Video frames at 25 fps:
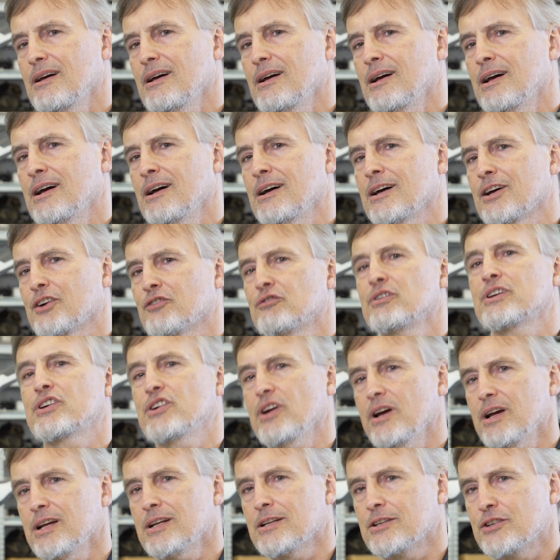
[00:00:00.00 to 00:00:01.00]
A
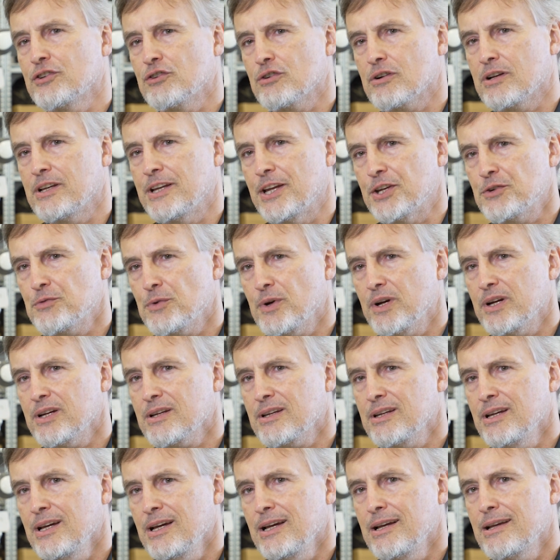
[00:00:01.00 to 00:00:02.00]
recurrent neural
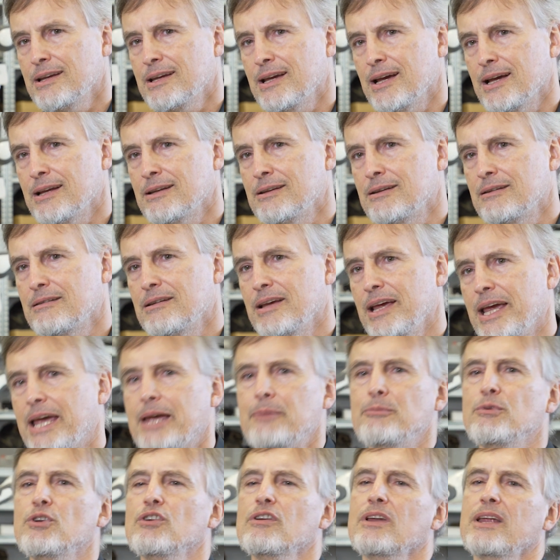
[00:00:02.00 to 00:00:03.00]
network can
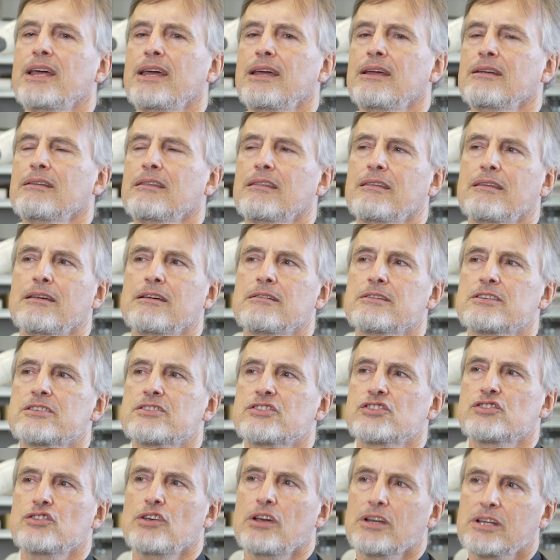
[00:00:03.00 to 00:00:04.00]
emulate the
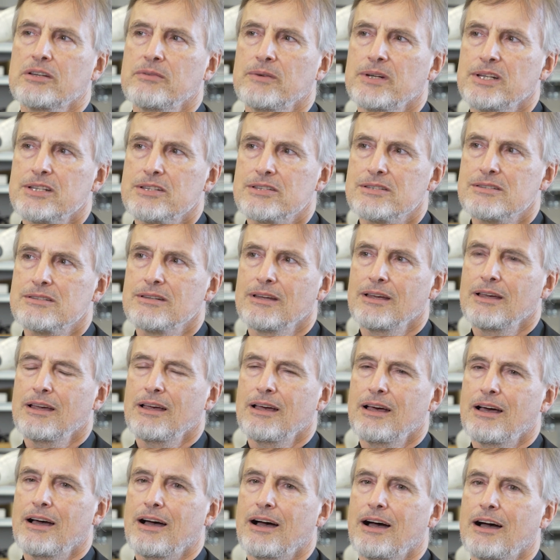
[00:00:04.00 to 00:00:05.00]
circuits
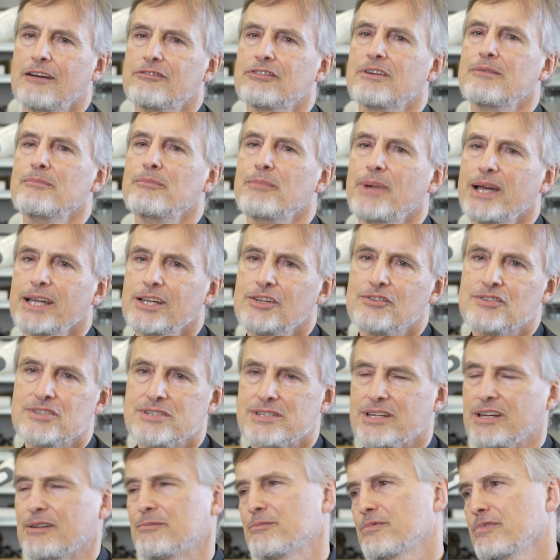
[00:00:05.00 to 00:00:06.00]
of a
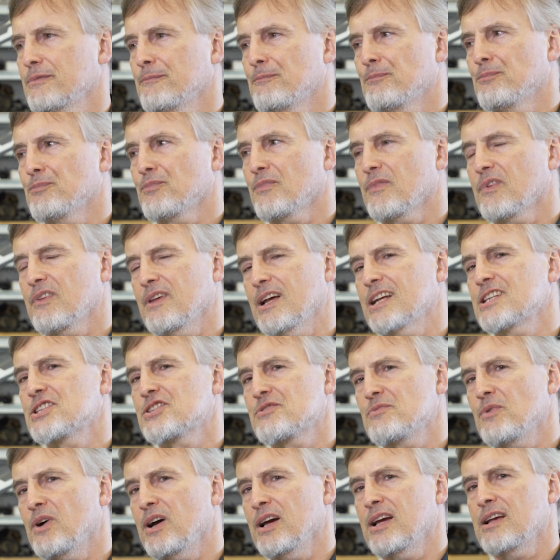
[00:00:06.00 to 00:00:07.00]
microchip.
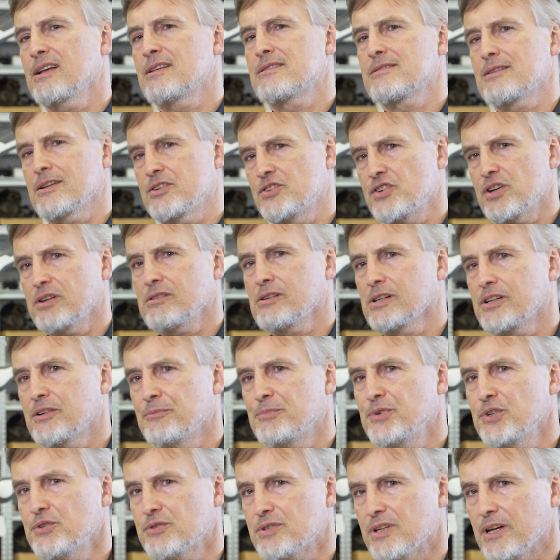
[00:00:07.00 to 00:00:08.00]
That's why it's a general
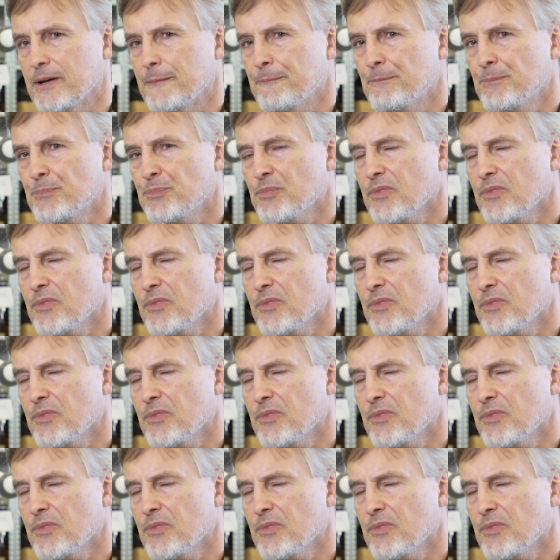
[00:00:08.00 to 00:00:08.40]
computer.